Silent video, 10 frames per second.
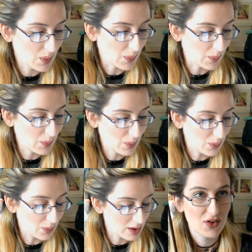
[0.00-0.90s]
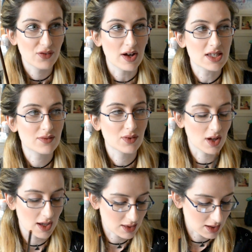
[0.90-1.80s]
Ooh. First of all,
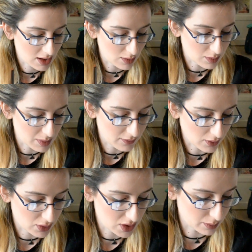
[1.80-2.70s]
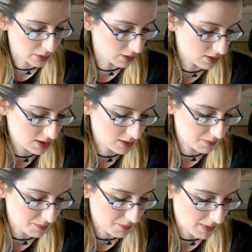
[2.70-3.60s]
I think it would be Flourish and Blots.
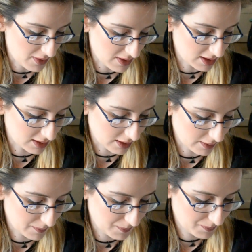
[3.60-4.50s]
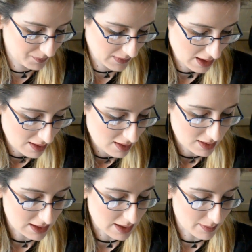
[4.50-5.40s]
I think,
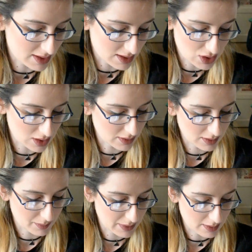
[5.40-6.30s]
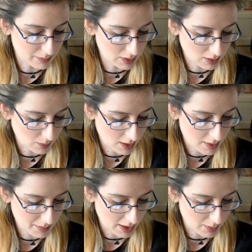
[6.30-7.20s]
because I'm such a big
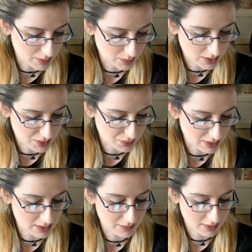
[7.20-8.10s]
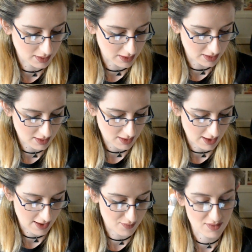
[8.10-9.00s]
bookworm, I would want to read like
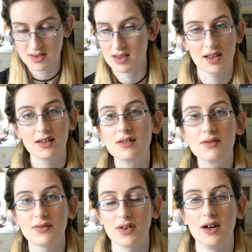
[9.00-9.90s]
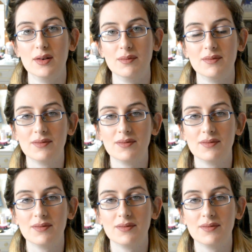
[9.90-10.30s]
everything from